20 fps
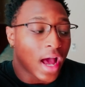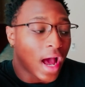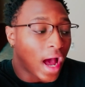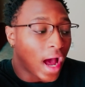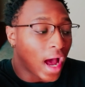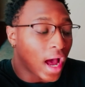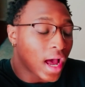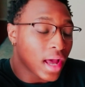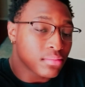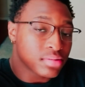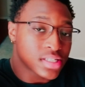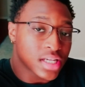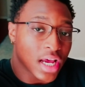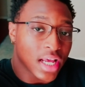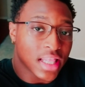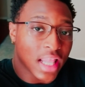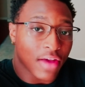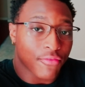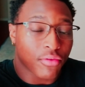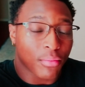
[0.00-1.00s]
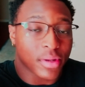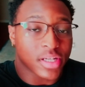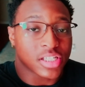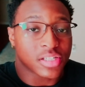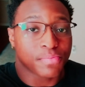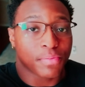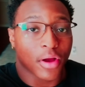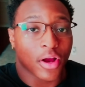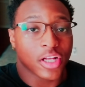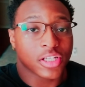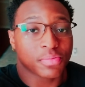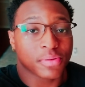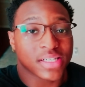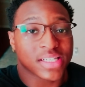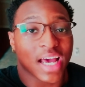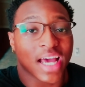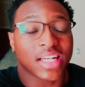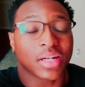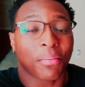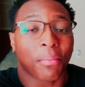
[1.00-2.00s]
I'm saying that from experience because I
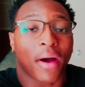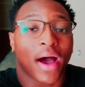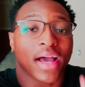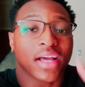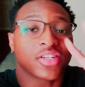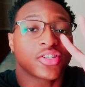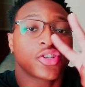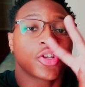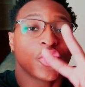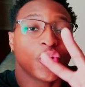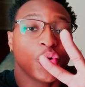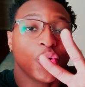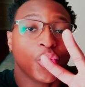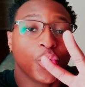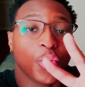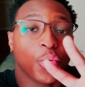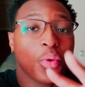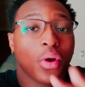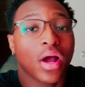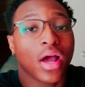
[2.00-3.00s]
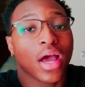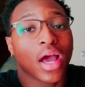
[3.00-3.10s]
had to buy 2